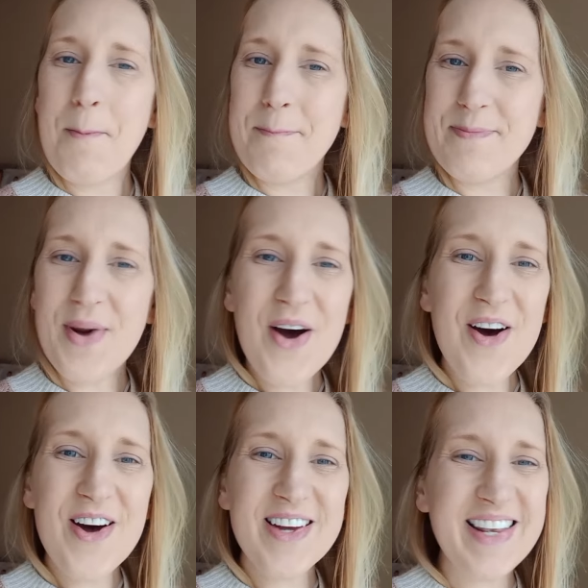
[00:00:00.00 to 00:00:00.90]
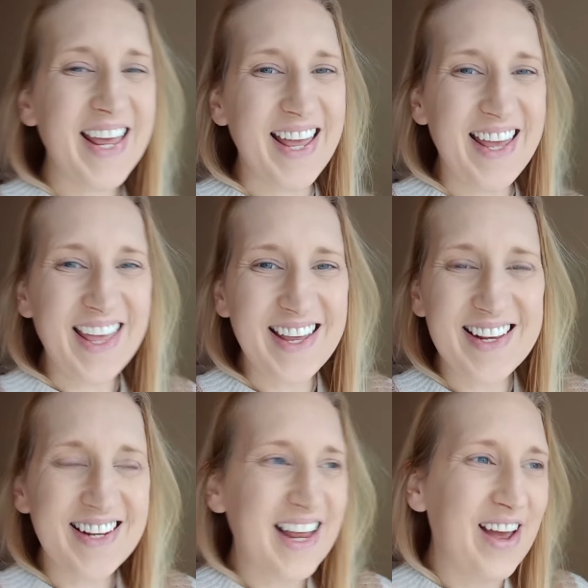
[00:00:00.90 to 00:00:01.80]
Morning.
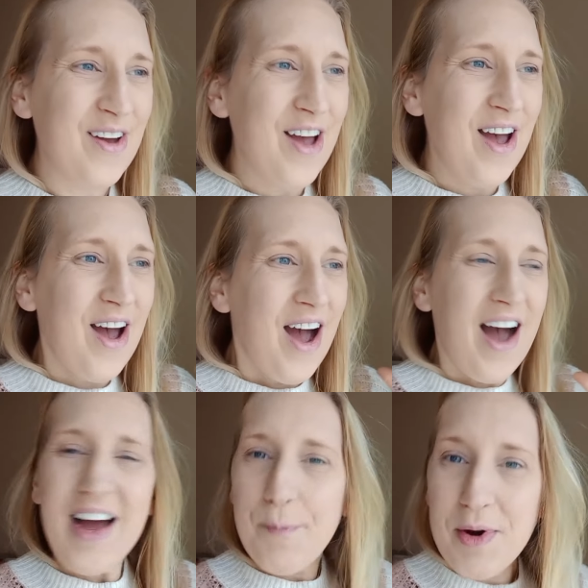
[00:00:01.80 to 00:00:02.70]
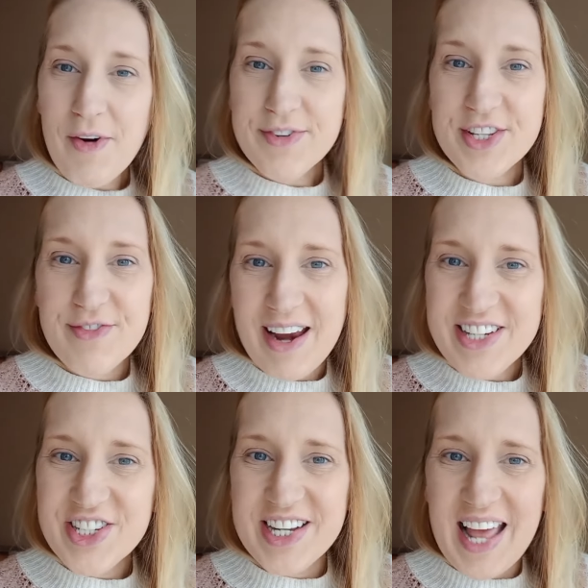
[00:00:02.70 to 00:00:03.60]
We're off to the range
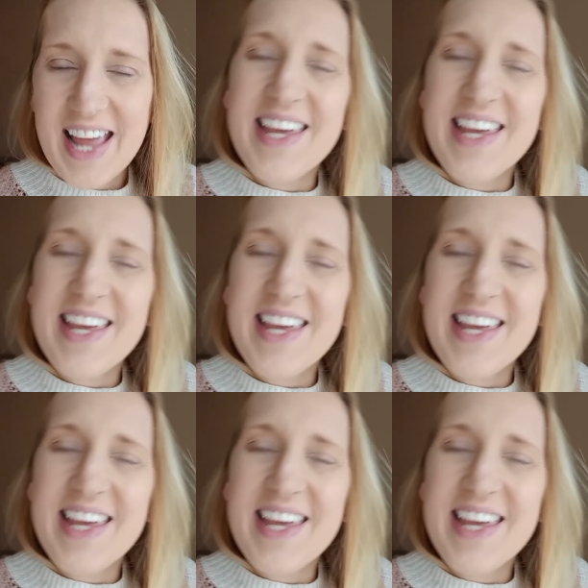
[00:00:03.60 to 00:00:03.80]
today.